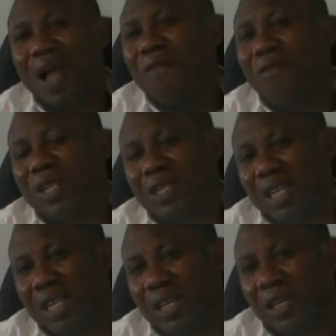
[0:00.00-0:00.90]
every
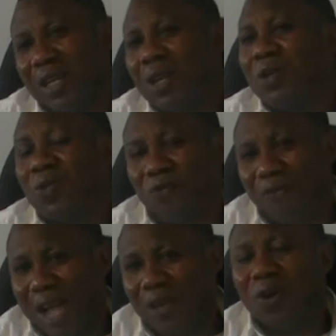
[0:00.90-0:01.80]
day to
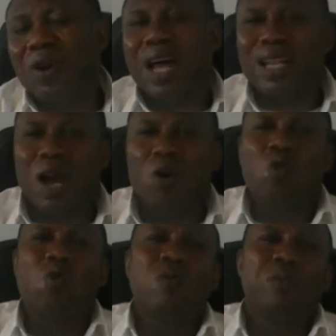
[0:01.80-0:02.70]
fight, or rather
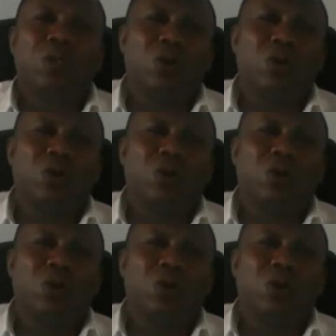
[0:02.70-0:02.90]
who will be